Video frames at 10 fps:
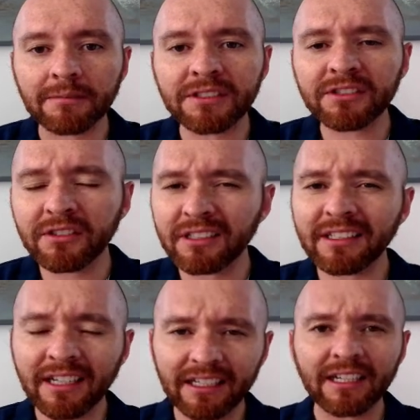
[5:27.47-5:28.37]
Just so you can
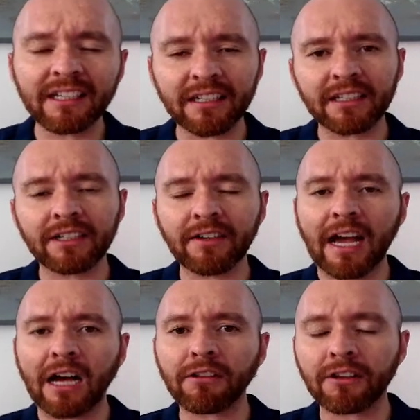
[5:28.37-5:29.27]
get an idea of
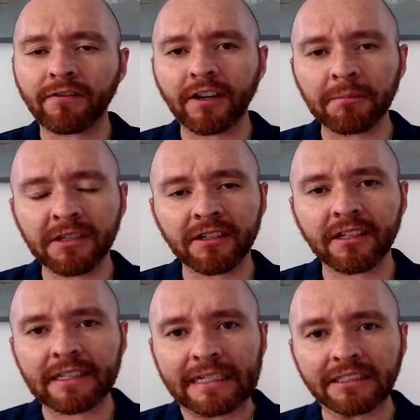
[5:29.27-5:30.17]
how they're framing their
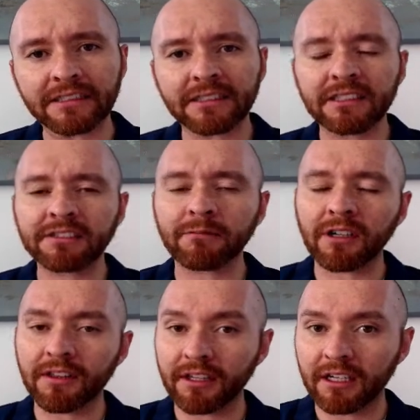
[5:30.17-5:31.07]
analysis,
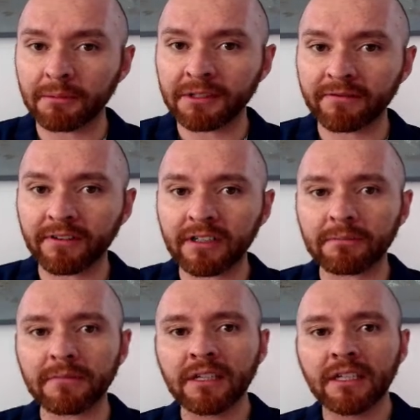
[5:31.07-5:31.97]
where are they coming
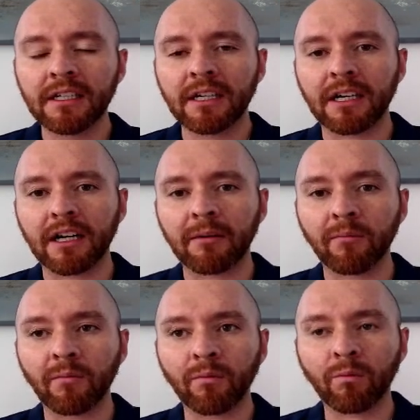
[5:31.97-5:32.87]
from,
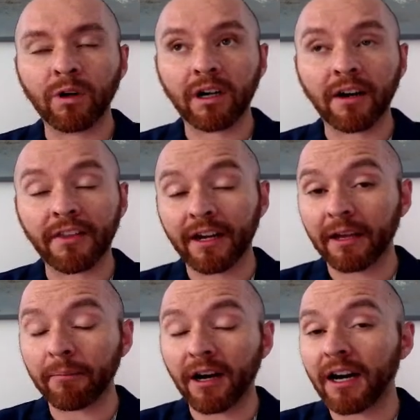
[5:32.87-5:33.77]
what are they
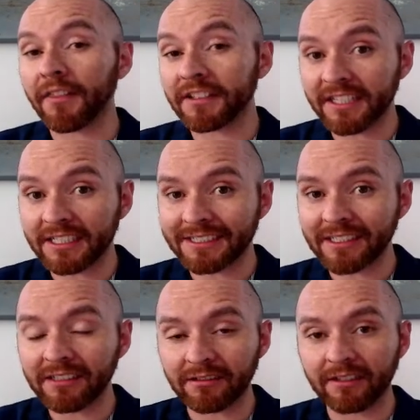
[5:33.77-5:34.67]

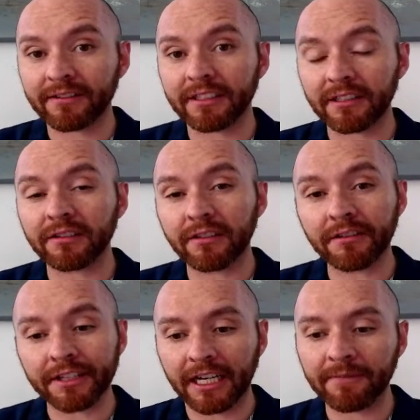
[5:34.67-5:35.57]
hypothesizing. You definitely need to know
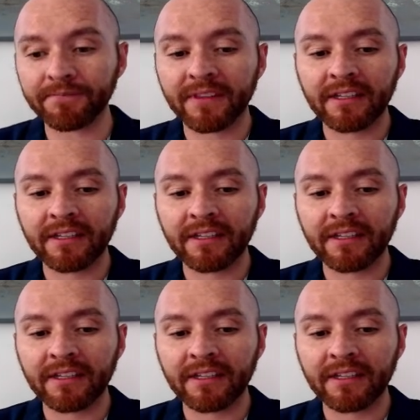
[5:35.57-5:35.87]
that.